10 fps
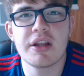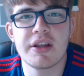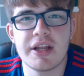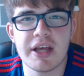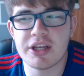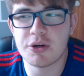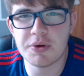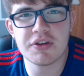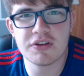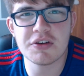then uh, you know
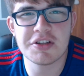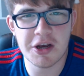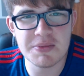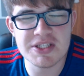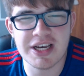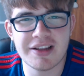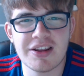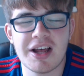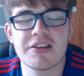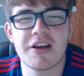what to do to help us get to
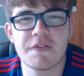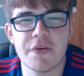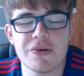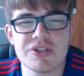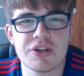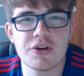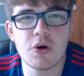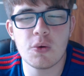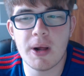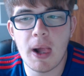that 10,000
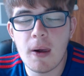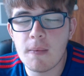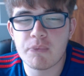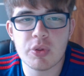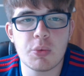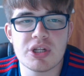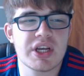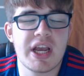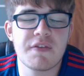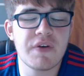goal. But once
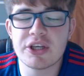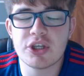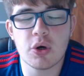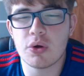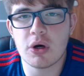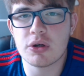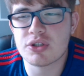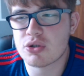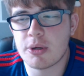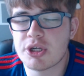again, thank you all
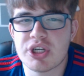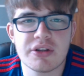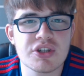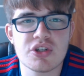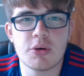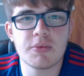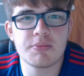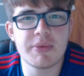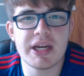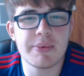so much. Uh, there's not
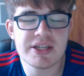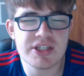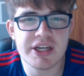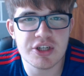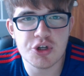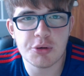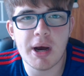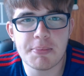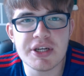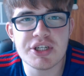many ways I can show my
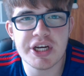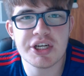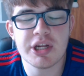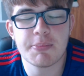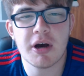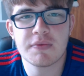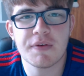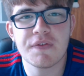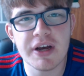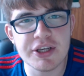appreciation apart from a
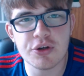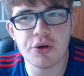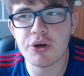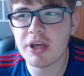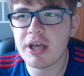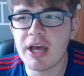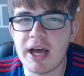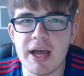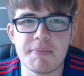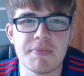thank you.
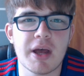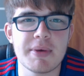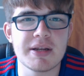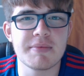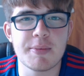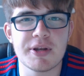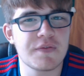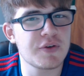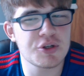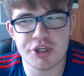Um, I mean, maybe in the
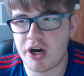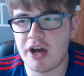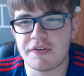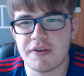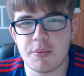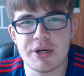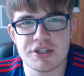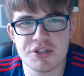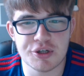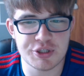future I'll have giveaways
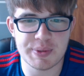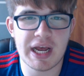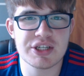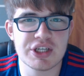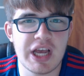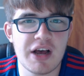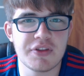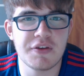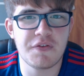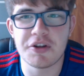and such when I actually
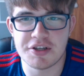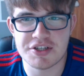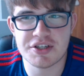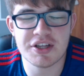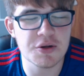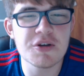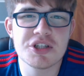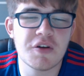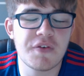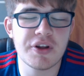have the funds to do
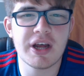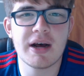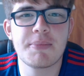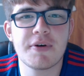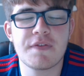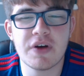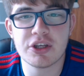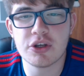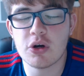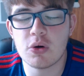stuff like that. But
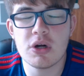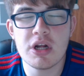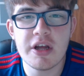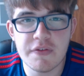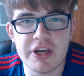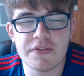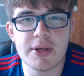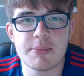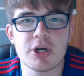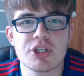thank you all very,
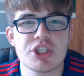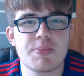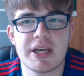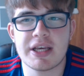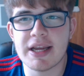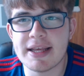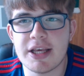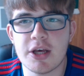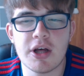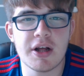very much. It's been a great
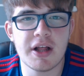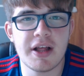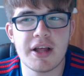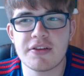year, uh, uh